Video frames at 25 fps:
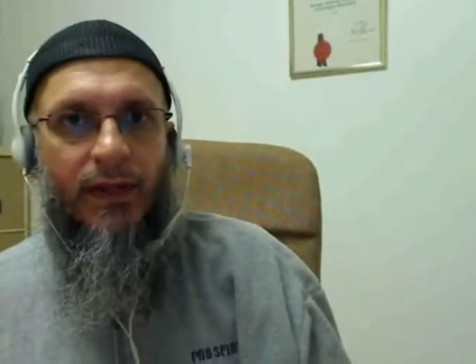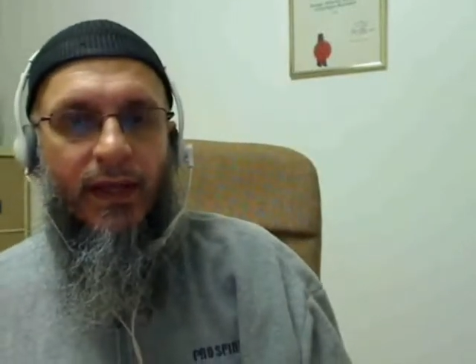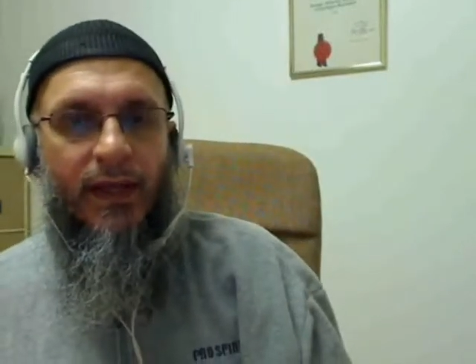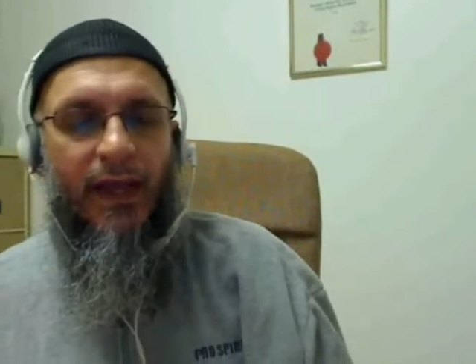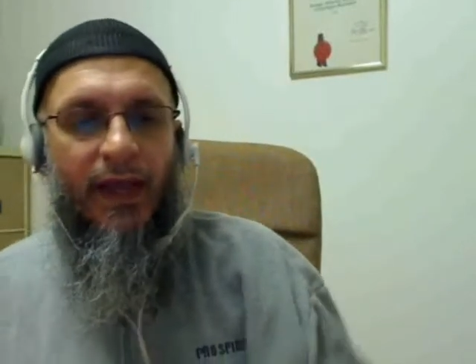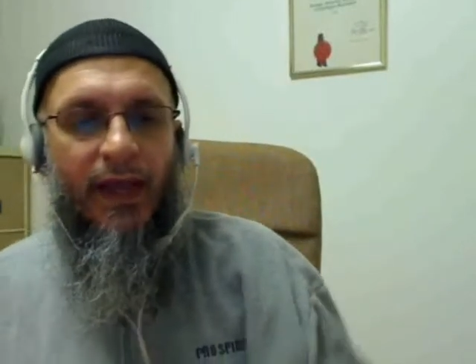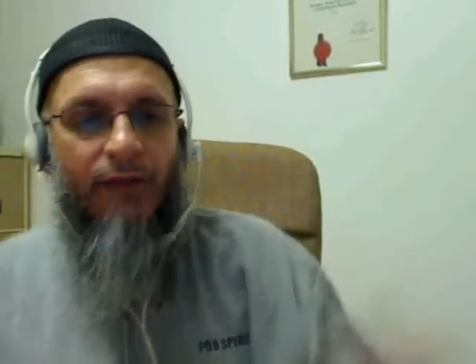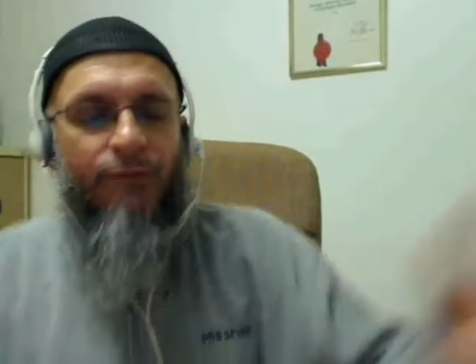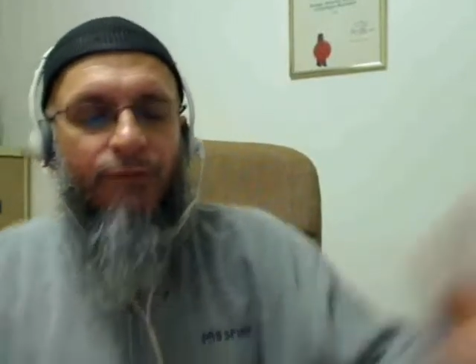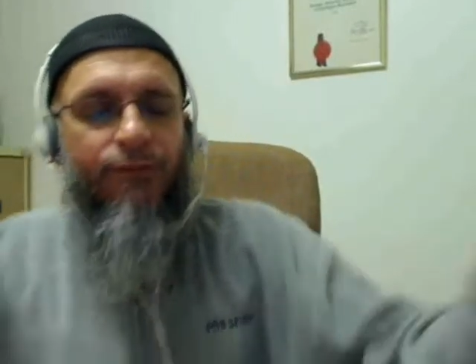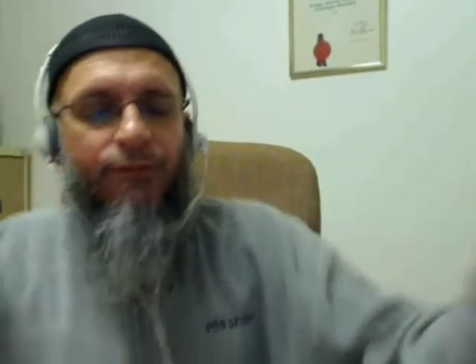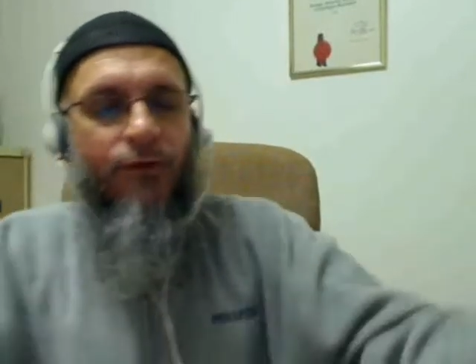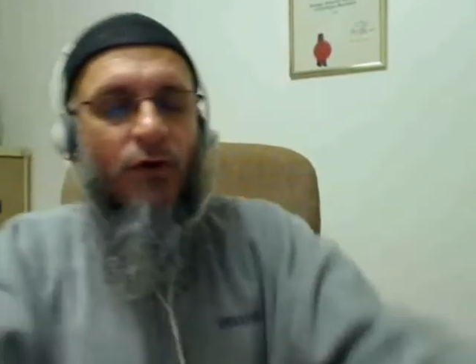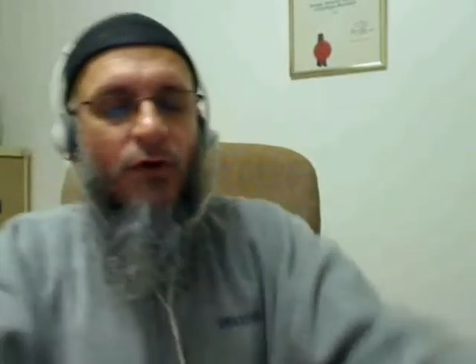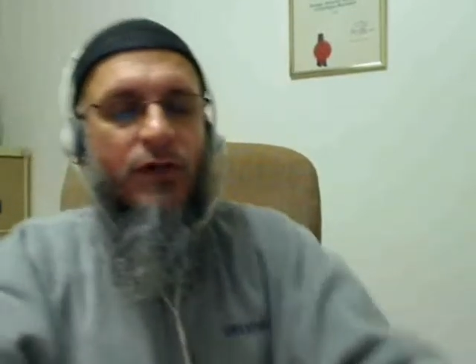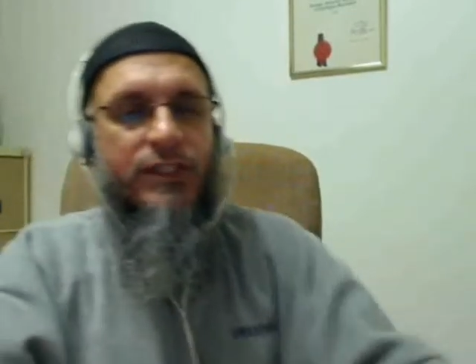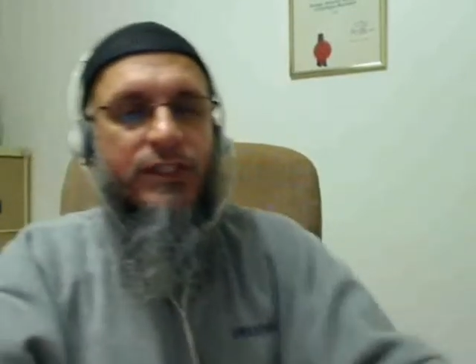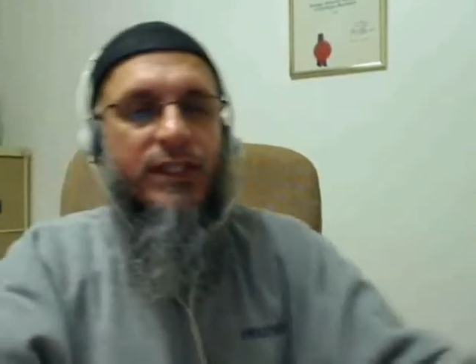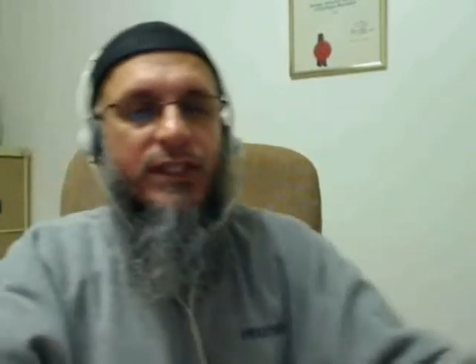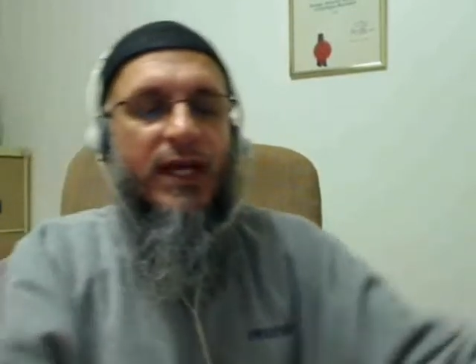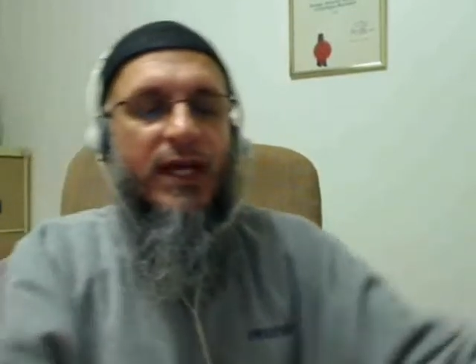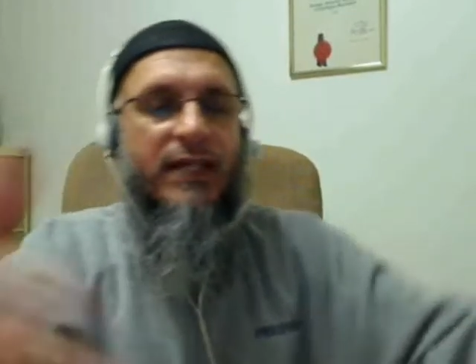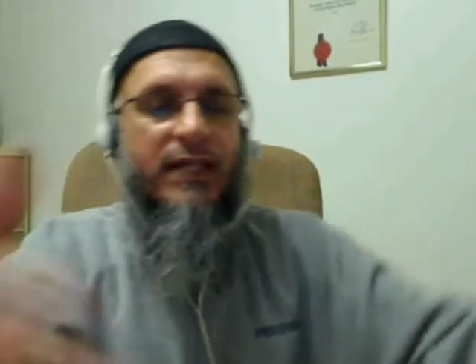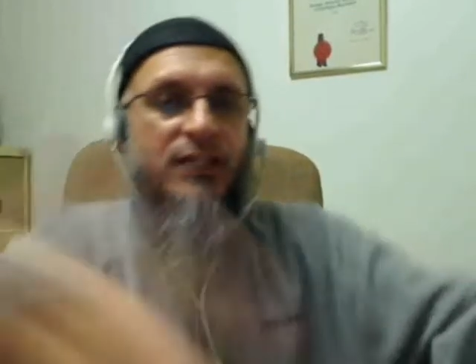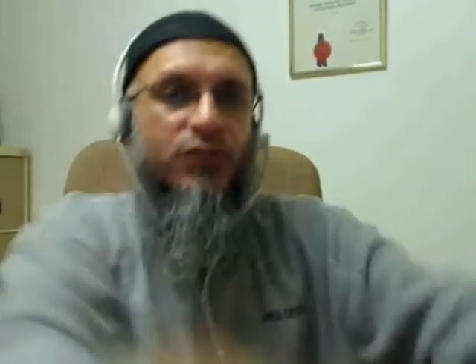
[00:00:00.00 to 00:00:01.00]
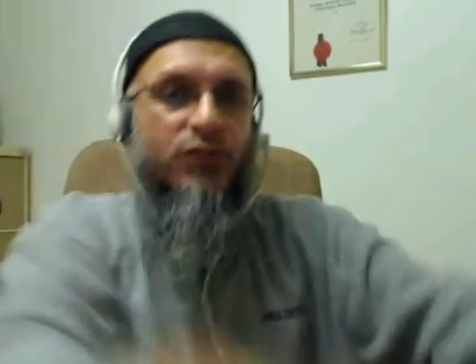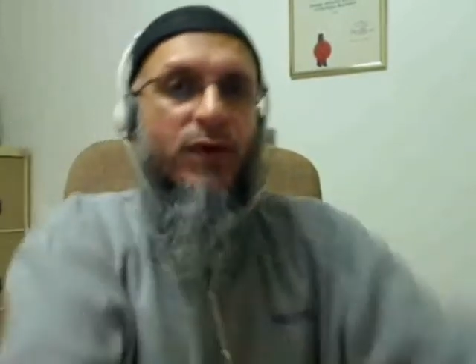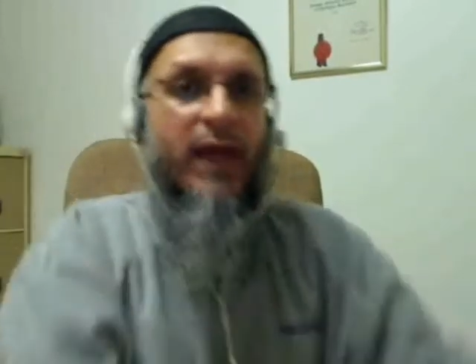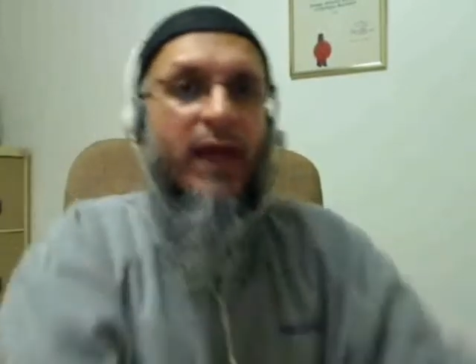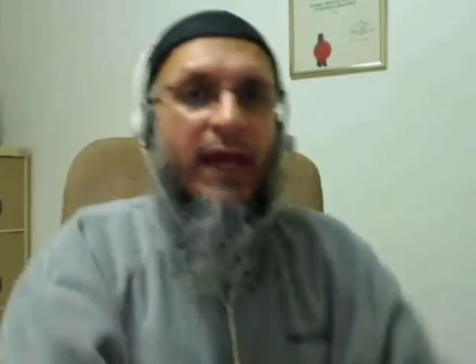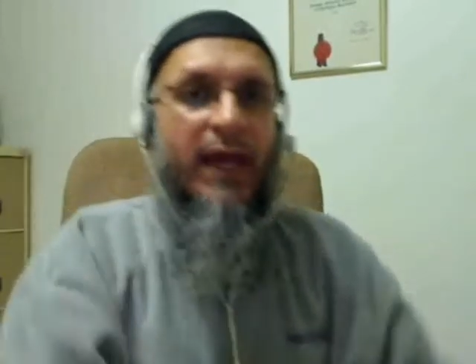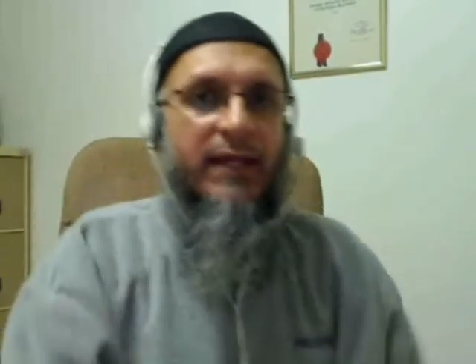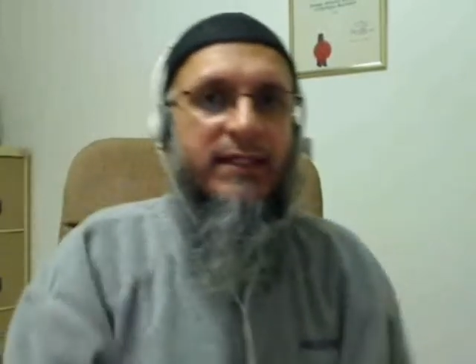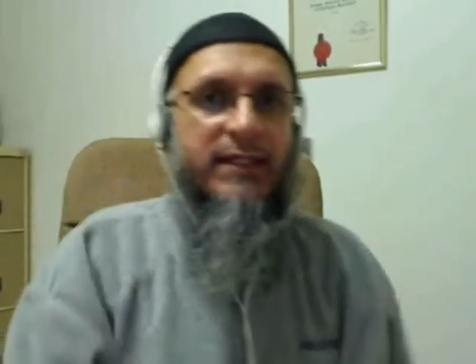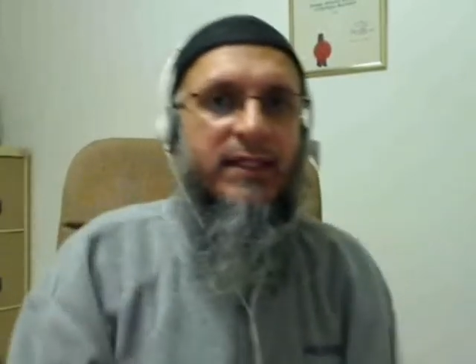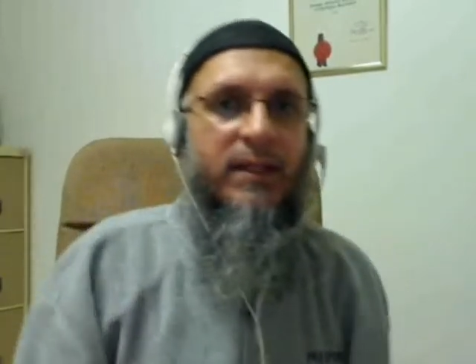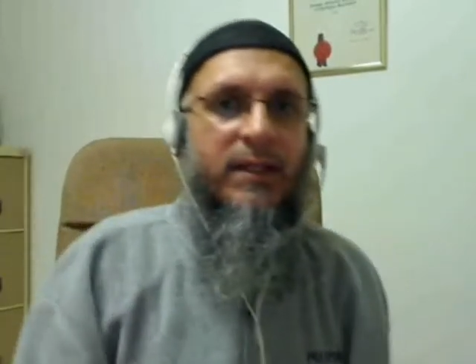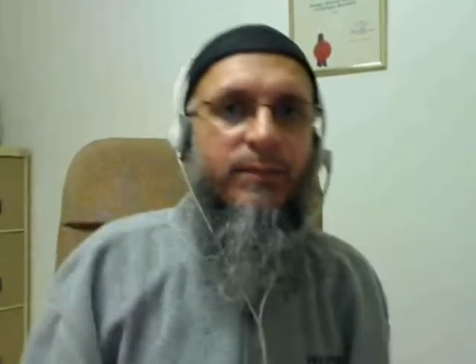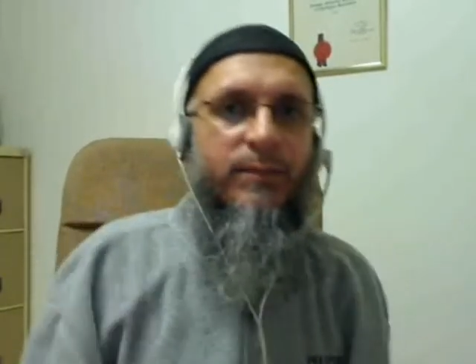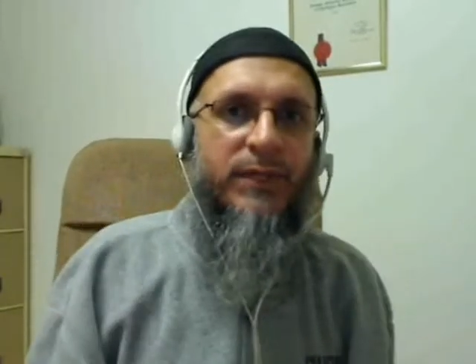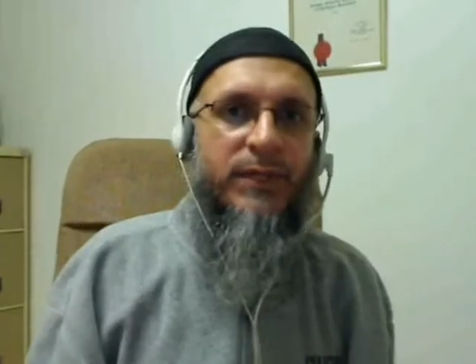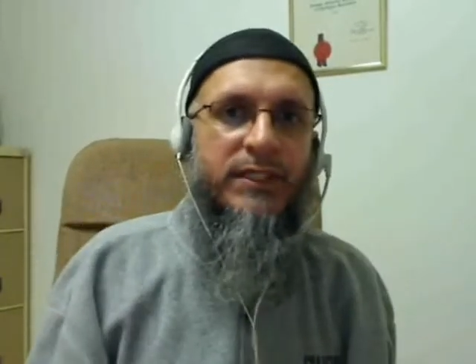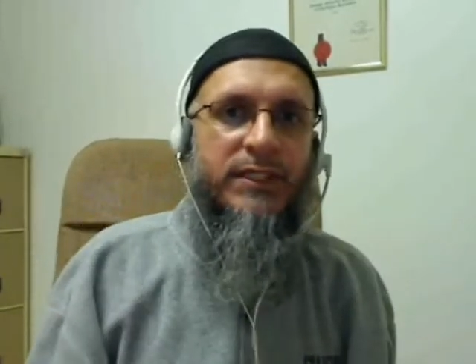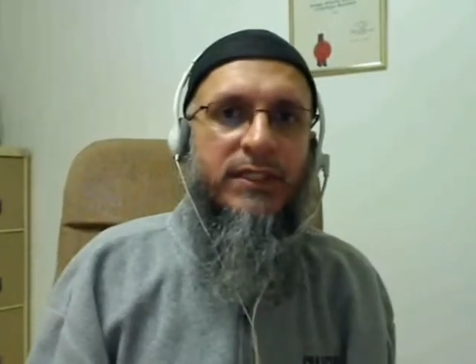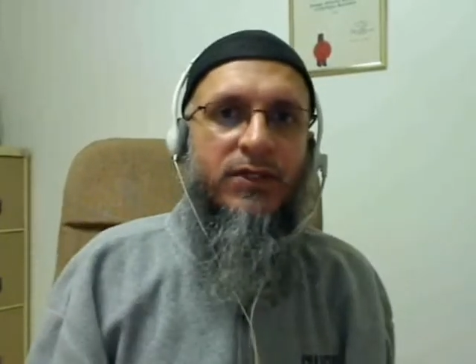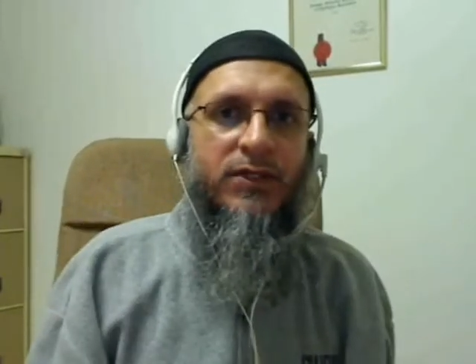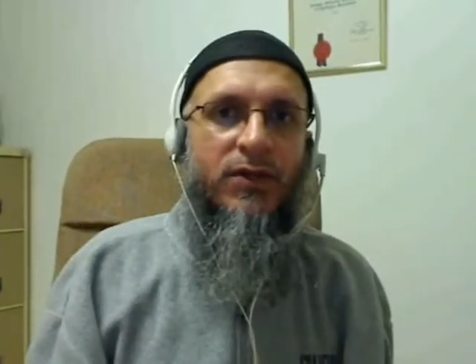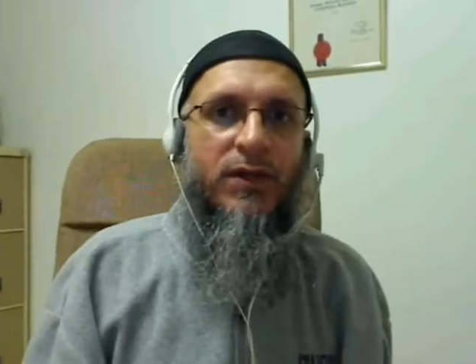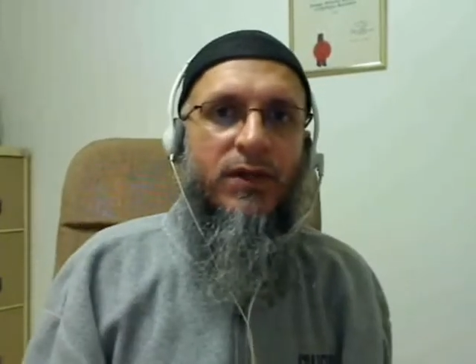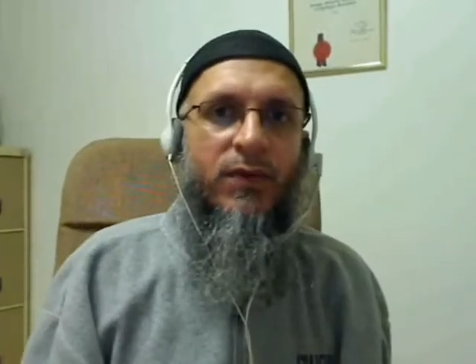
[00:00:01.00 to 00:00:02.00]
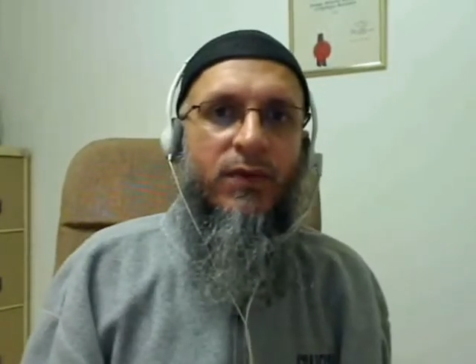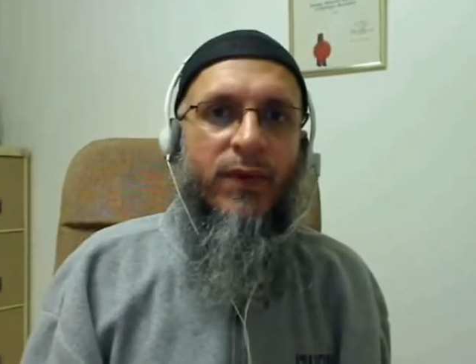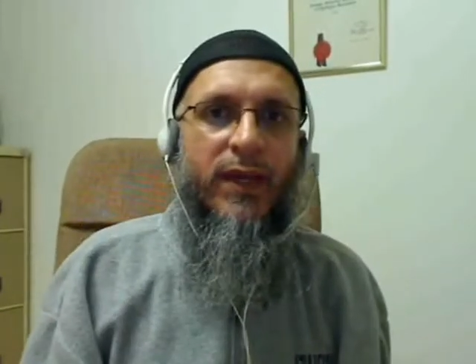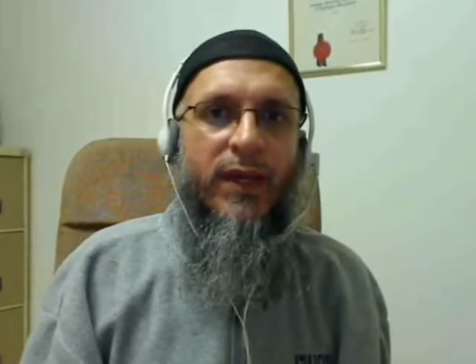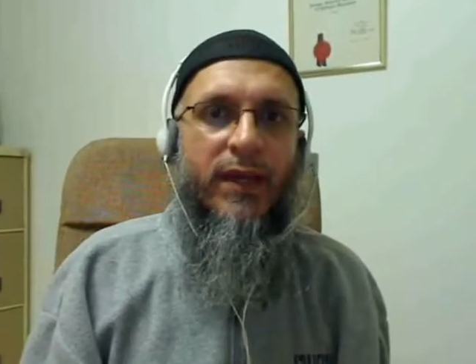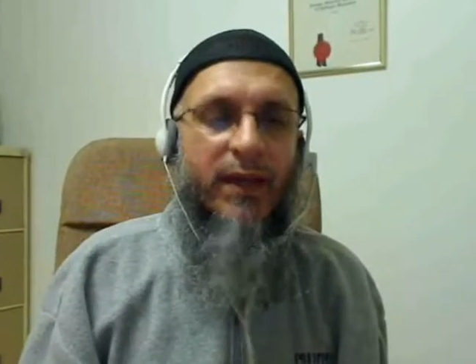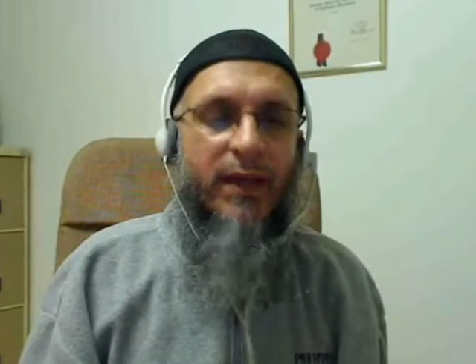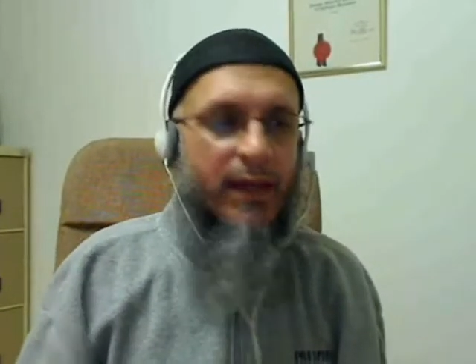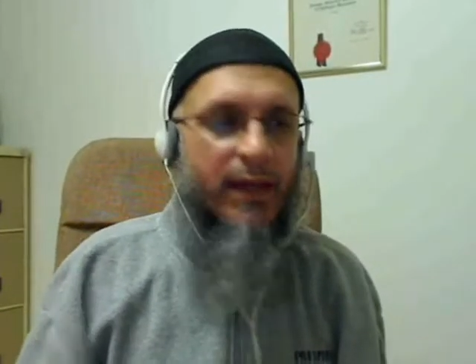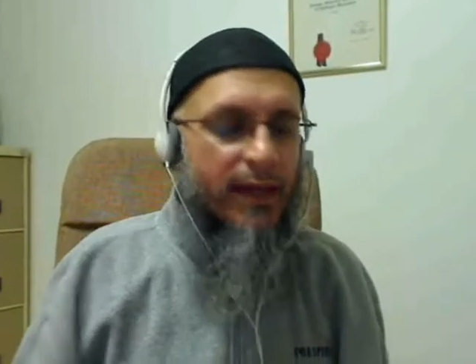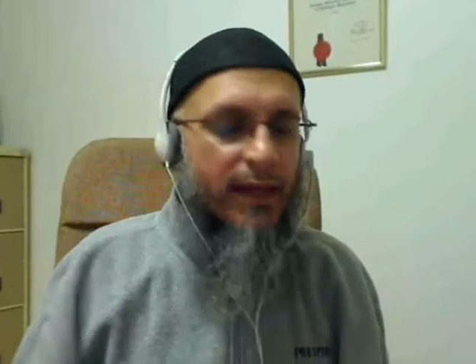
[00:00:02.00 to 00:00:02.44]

and force us to act in a particular way.